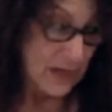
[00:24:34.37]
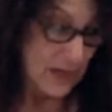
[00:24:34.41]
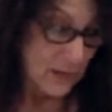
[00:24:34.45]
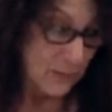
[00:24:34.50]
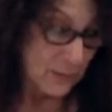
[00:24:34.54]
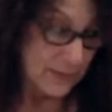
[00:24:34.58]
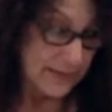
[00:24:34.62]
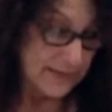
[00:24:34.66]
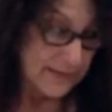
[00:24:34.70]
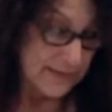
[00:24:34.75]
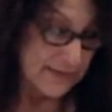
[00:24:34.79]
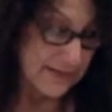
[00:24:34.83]

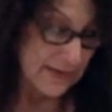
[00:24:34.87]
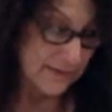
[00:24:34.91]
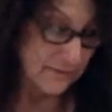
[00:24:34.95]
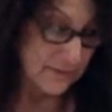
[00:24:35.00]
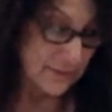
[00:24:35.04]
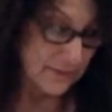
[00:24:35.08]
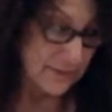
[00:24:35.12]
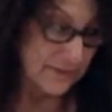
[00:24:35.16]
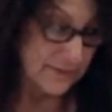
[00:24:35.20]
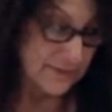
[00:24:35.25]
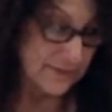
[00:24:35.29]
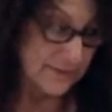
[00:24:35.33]
when
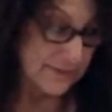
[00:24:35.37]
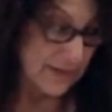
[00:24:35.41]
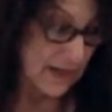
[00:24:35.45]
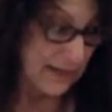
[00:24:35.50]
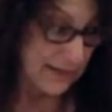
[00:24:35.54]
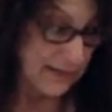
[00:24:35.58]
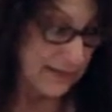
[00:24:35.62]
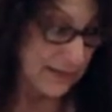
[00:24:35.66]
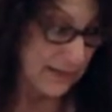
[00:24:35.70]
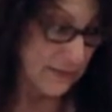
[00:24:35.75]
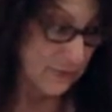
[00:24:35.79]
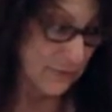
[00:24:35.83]
several
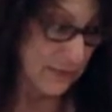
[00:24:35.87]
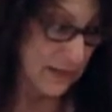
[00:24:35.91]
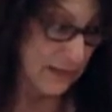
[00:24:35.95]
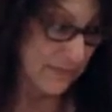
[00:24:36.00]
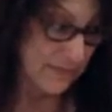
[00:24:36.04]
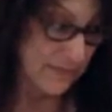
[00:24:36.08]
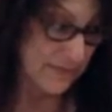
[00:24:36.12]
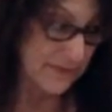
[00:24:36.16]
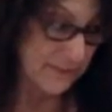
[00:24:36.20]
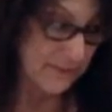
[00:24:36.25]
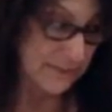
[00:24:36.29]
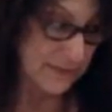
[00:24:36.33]
soggy
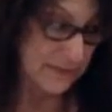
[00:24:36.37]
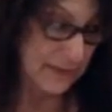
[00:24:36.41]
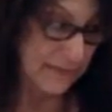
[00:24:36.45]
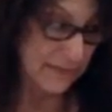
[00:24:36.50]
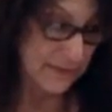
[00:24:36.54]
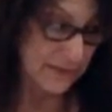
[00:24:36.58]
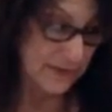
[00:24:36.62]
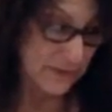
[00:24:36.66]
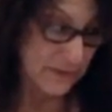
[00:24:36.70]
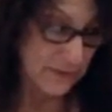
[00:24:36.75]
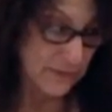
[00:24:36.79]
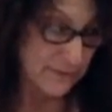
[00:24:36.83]
crumbs
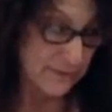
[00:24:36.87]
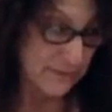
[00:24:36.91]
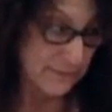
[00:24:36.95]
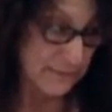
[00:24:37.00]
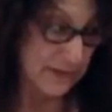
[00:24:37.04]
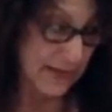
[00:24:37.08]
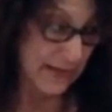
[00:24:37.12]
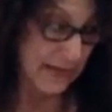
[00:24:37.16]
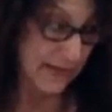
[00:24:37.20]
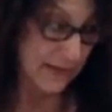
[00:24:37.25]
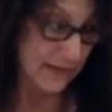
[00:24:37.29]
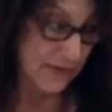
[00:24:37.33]
plummet to the
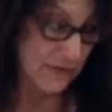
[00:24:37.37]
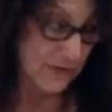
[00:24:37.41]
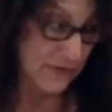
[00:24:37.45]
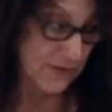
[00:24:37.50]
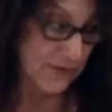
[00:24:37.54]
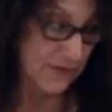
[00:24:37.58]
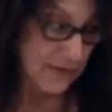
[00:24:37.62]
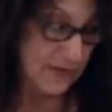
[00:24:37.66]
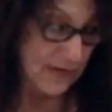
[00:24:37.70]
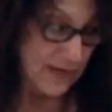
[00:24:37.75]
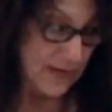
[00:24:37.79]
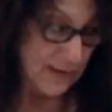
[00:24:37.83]
page,
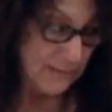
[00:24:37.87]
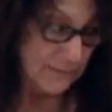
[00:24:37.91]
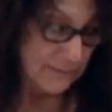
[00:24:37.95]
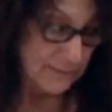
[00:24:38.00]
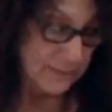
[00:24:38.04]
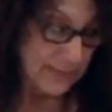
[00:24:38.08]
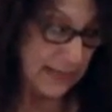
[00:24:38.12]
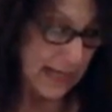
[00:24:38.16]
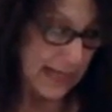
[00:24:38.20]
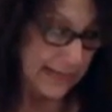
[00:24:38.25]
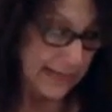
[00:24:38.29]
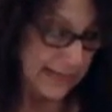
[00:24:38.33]

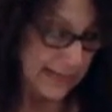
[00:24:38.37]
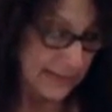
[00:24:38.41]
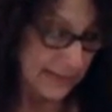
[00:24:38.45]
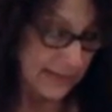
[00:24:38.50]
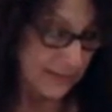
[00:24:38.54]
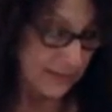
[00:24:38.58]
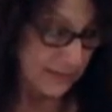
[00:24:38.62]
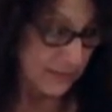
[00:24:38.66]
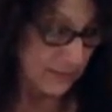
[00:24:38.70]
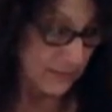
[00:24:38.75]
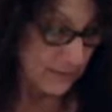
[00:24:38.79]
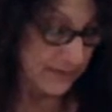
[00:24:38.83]
blotting
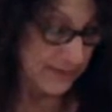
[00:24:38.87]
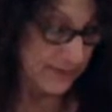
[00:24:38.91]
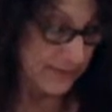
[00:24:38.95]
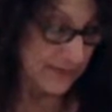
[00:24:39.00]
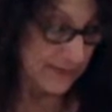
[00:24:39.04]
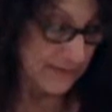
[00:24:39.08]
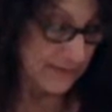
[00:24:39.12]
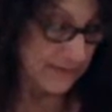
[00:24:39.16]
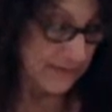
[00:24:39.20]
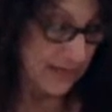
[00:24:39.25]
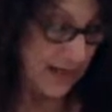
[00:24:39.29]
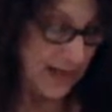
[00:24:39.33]
it with
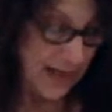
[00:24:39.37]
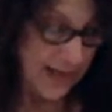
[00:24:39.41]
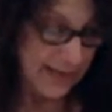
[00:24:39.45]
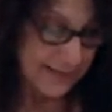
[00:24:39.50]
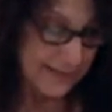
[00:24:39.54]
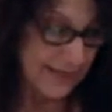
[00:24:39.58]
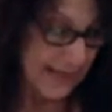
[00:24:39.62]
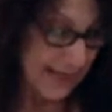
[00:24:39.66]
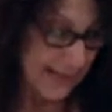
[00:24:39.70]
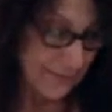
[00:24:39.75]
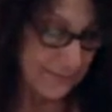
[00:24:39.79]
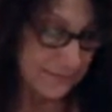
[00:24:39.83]
its, I
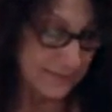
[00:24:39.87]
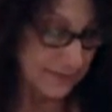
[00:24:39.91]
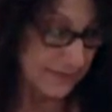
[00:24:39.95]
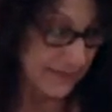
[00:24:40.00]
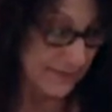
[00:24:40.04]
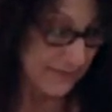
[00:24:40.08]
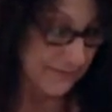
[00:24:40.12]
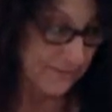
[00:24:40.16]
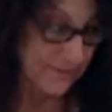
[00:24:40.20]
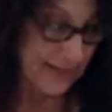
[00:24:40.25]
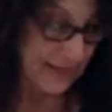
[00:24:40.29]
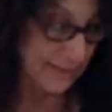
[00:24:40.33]
can't
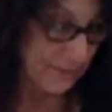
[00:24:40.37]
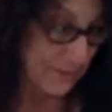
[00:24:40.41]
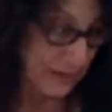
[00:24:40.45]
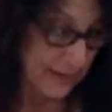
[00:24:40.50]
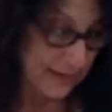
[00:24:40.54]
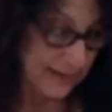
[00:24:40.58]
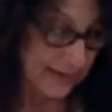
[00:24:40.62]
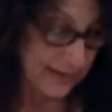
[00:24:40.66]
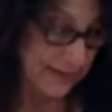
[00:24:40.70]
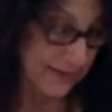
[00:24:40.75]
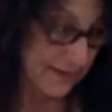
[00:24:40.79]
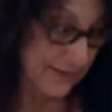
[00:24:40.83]
believe they
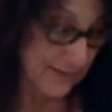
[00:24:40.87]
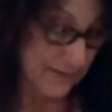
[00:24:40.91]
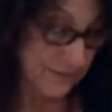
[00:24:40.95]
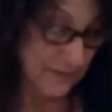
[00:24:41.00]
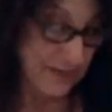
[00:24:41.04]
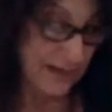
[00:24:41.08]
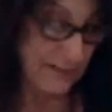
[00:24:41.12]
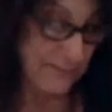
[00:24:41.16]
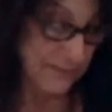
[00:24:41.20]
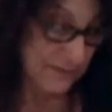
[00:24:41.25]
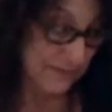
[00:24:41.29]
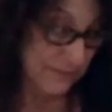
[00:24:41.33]
market this
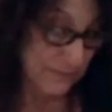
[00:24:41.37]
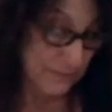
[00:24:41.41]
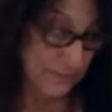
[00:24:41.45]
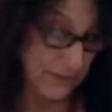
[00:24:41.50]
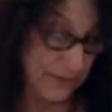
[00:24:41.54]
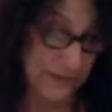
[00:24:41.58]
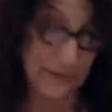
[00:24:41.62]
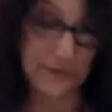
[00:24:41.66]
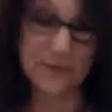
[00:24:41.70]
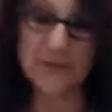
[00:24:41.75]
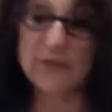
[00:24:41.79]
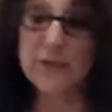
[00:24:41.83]
crap as
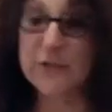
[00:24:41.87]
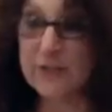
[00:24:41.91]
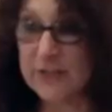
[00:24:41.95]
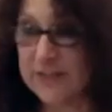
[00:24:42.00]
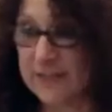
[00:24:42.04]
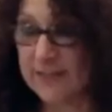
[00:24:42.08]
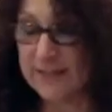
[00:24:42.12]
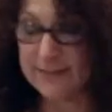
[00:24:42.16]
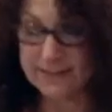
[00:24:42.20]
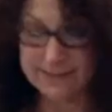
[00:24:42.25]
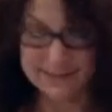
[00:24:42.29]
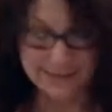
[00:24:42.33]
butter
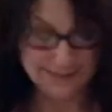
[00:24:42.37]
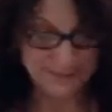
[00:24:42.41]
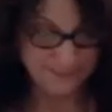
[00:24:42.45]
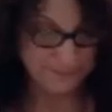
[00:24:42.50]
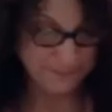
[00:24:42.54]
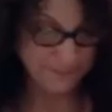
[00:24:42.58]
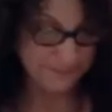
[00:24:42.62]
goodness.